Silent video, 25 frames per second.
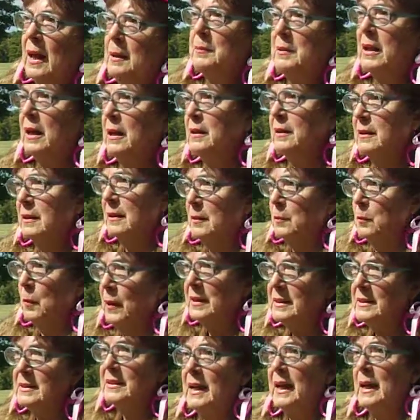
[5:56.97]
I'm not
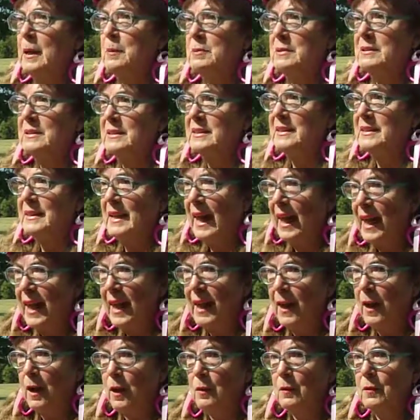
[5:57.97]
waiting tables
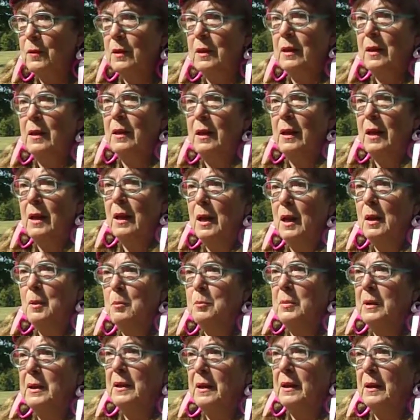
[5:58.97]
now,
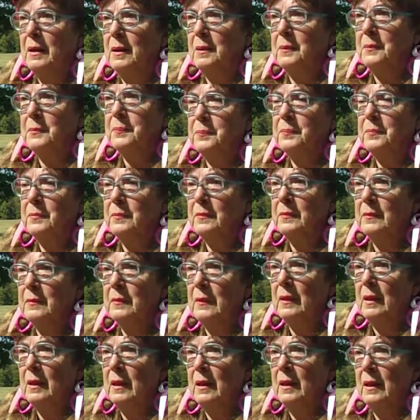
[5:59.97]
but
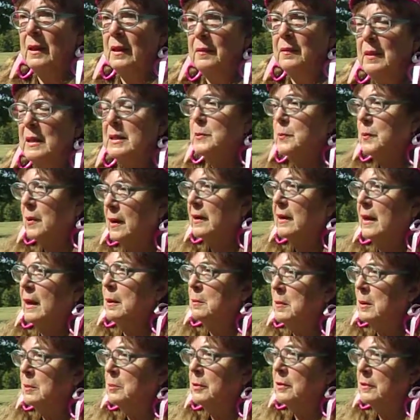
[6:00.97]
that's where I
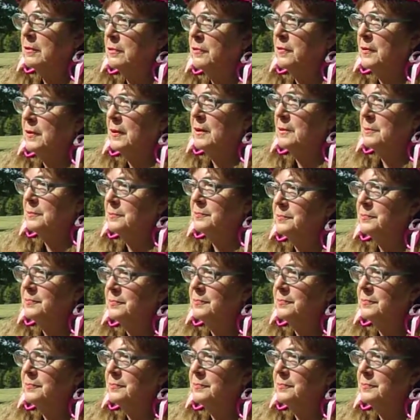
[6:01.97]
got my book from.